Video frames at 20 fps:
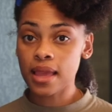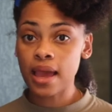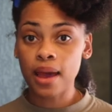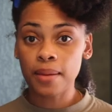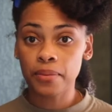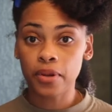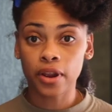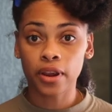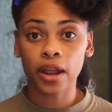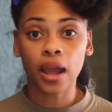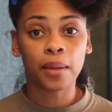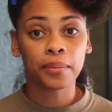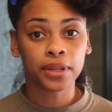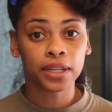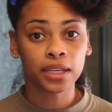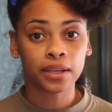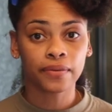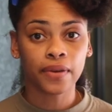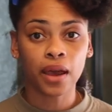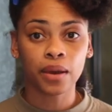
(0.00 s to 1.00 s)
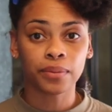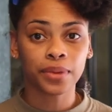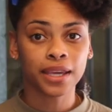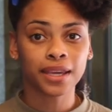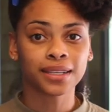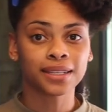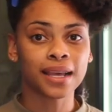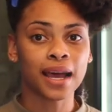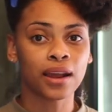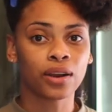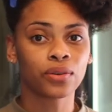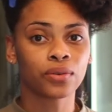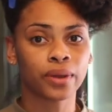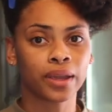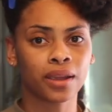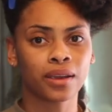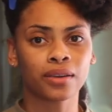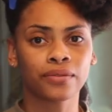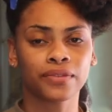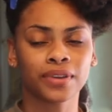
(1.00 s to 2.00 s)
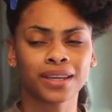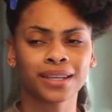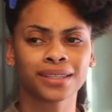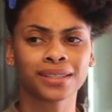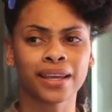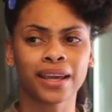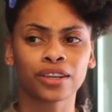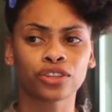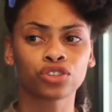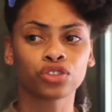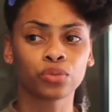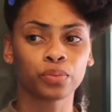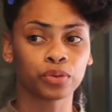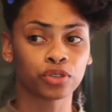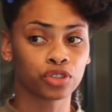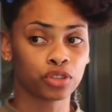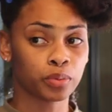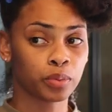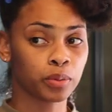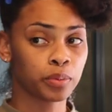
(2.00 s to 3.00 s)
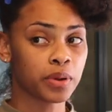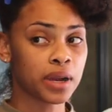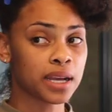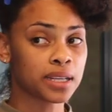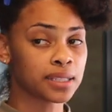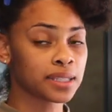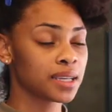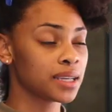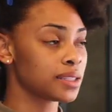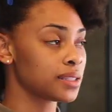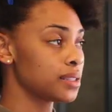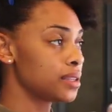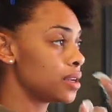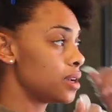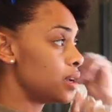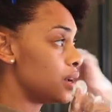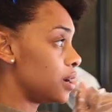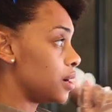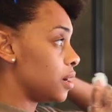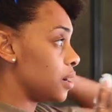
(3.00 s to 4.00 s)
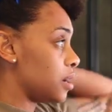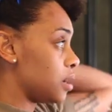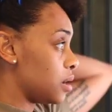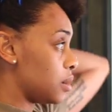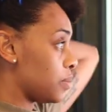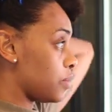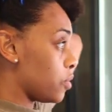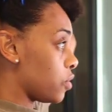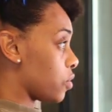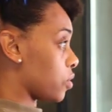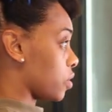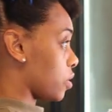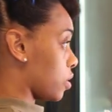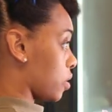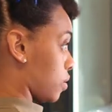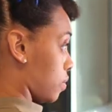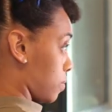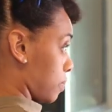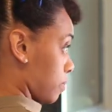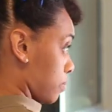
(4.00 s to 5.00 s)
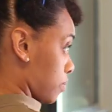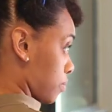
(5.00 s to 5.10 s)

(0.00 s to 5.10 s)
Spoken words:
that part I'm gonna leave out because I don't care if it gets like super processed or,